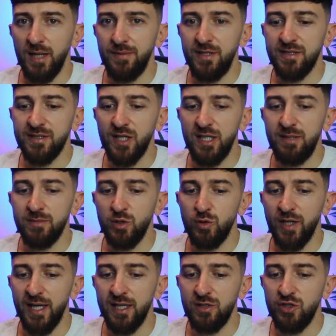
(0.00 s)
And this time you
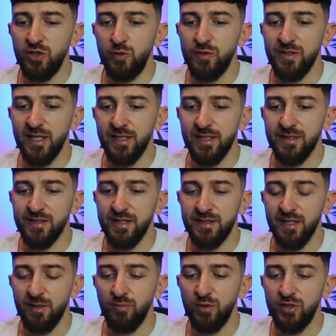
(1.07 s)
can choose an
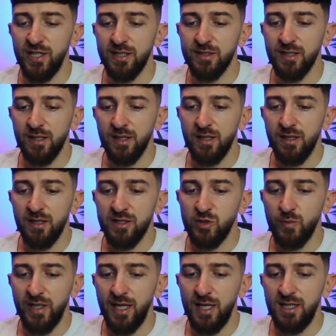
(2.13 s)
existing project.
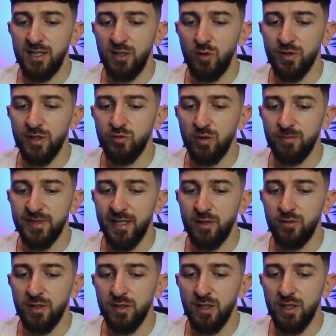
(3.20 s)
So we can click on the drop
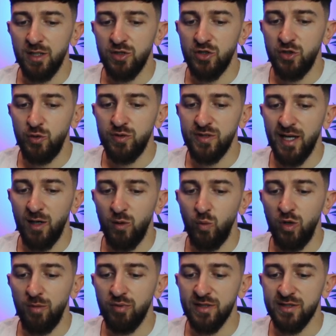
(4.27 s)
down, choose our
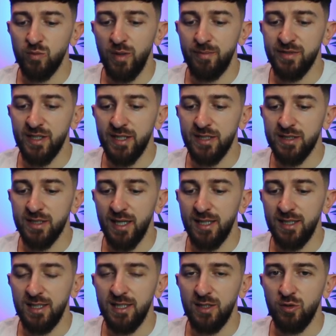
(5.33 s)
WordPress website
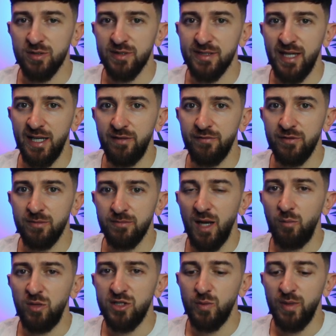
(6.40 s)
and click on Save.
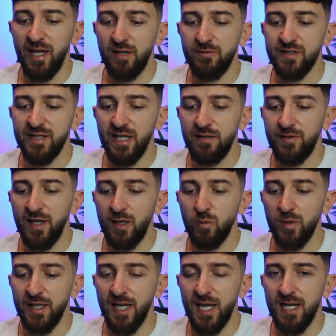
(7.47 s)
And once we have saved that,
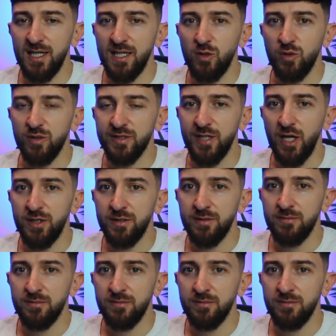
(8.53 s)
we can click on Done.